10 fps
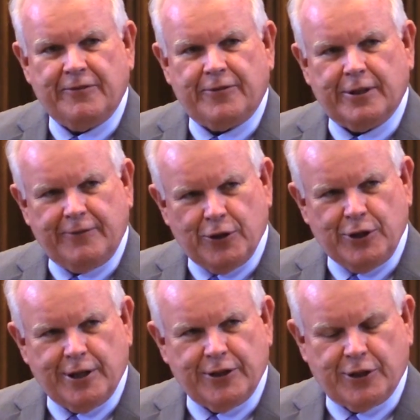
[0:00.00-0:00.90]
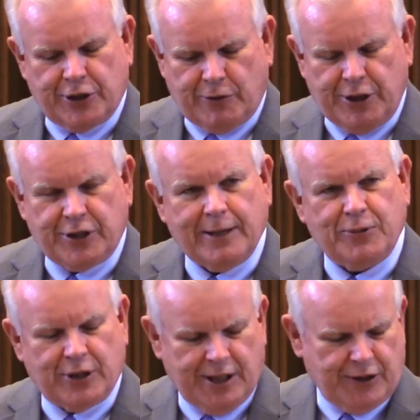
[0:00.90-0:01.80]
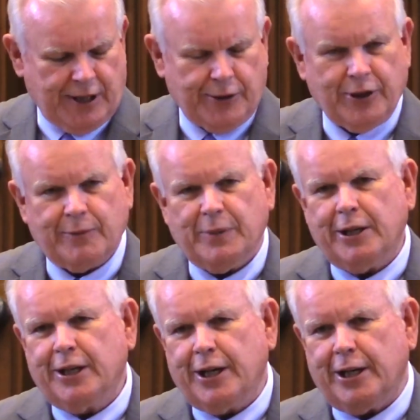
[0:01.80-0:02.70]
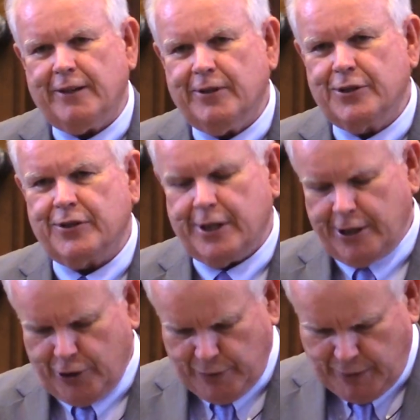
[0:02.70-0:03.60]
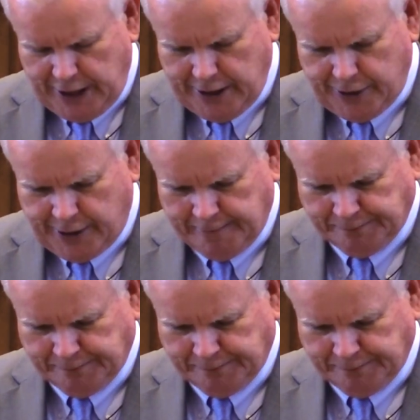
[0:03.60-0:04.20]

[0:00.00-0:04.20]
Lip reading: for a few years as a receptionist and took better care of us than her own mothers.